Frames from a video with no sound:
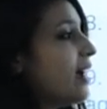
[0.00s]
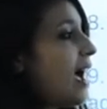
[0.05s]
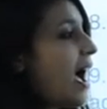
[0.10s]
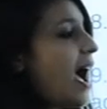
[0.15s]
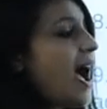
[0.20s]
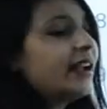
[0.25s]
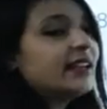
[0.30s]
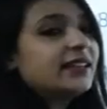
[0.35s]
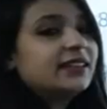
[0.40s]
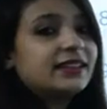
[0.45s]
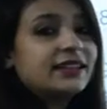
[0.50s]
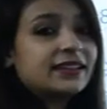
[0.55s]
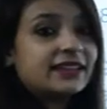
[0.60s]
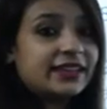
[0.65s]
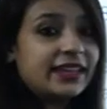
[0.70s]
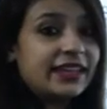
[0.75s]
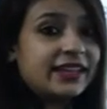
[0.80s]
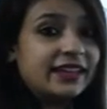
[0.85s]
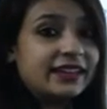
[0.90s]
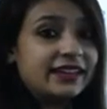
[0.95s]
and the
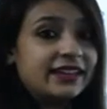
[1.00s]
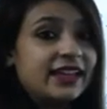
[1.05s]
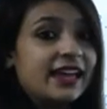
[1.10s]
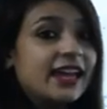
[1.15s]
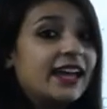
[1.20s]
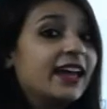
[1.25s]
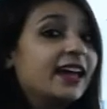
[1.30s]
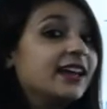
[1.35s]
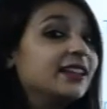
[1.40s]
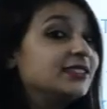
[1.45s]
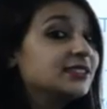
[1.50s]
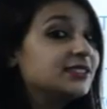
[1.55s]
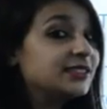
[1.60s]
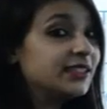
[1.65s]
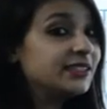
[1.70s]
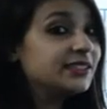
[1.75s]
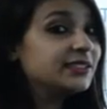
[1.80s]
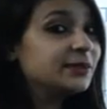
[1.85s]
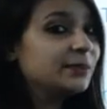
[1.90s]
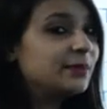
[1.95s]
king in
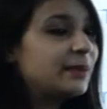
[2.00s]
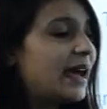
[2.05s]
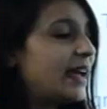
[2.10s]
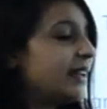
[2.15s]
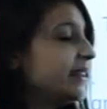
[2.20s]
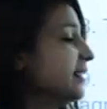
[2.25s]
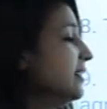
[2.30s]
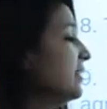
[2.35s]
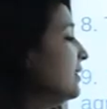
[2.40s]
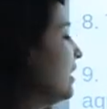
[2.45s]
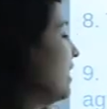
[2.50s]
such a manner